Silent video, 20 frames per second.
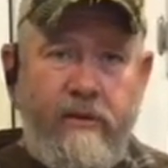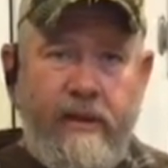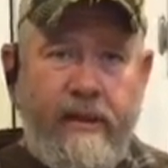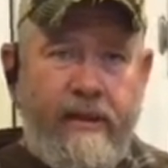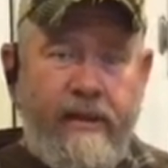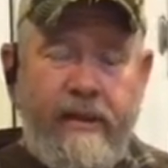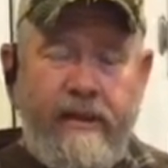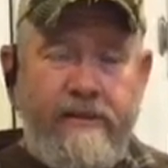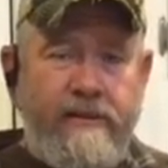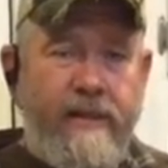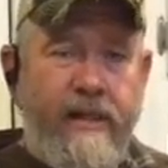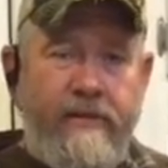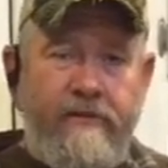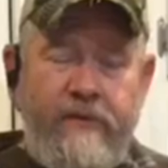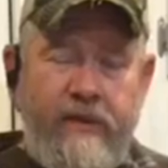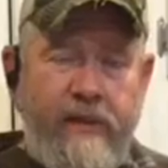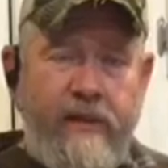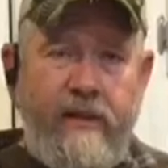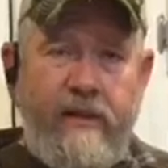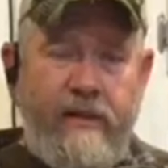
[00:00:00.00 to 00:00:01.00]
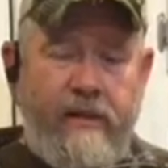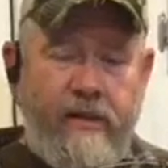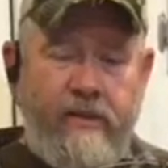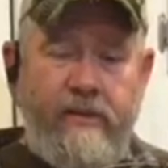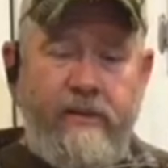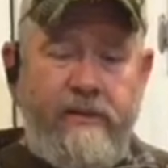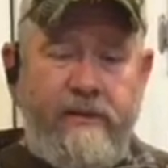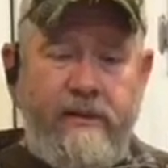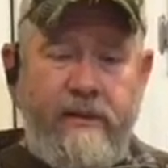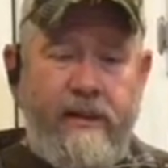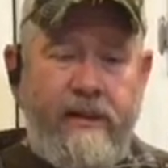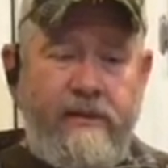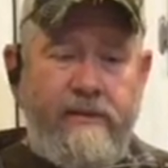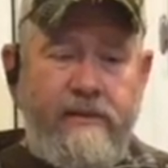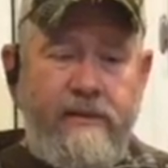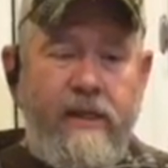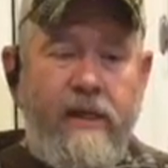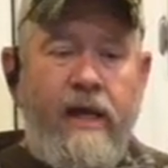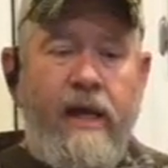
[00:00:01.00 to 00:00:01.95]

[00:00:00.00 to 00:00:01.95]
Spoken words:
He's definitely going to notice this.